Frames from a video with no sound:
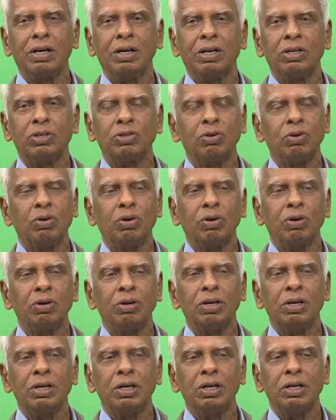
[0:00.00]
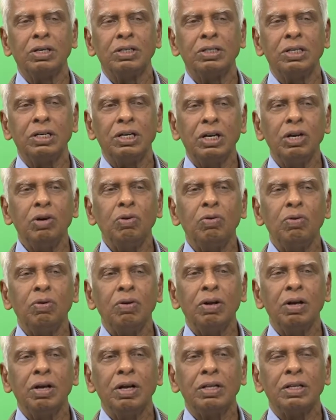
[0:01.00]
So she knew
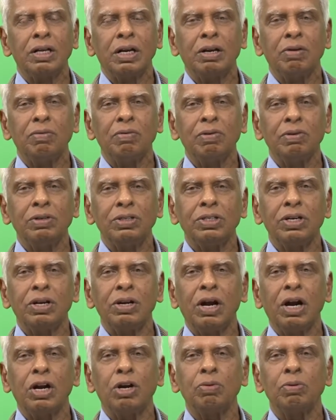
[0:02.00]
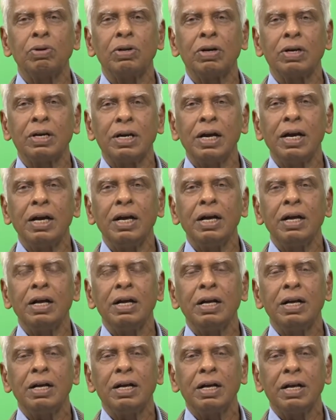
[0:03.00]
that if Yudhishthira had to be the king,
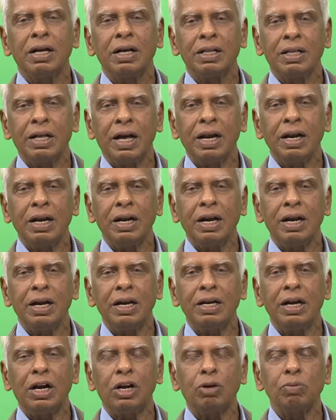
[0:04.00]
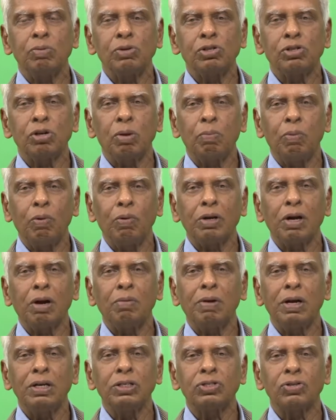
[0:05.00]
then he had to be supported
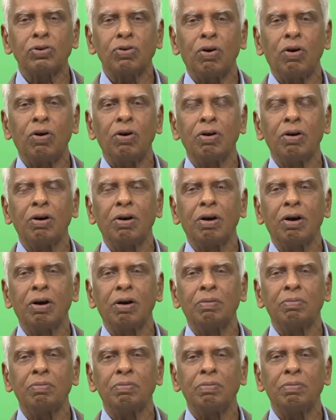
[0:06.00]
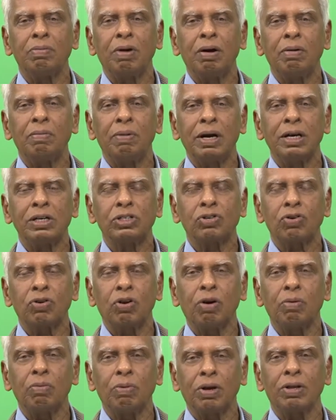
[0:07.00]
by a strong
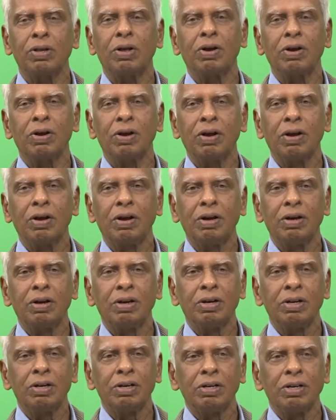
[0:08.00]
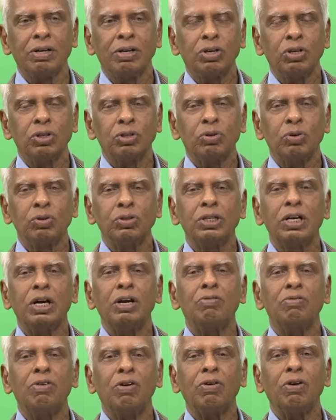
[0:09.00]
brother. So she
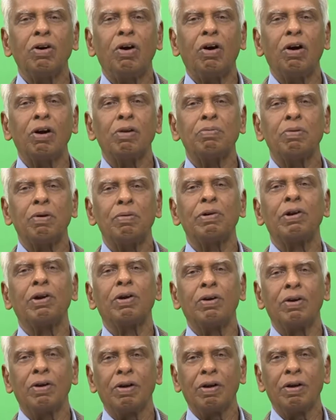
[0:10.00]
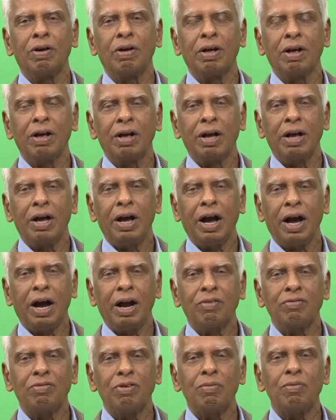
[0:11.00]
invoked god Pavana,
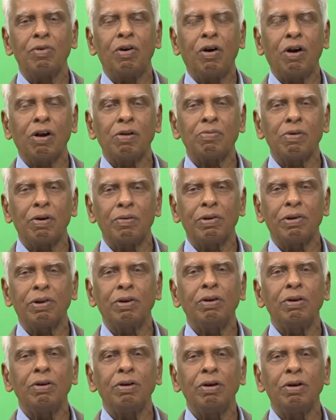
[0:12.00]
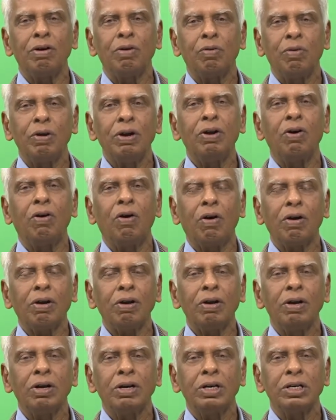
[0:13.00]
and from god Pavana, wind god,
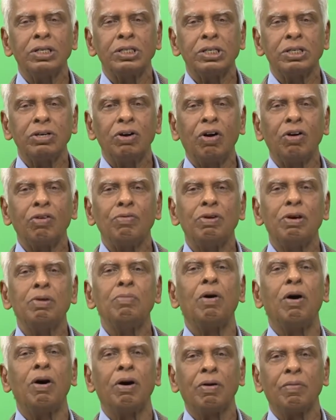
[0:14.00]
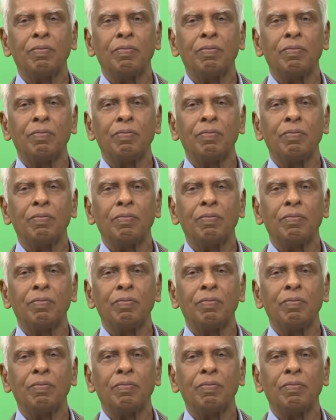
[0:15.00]
she got Bhima.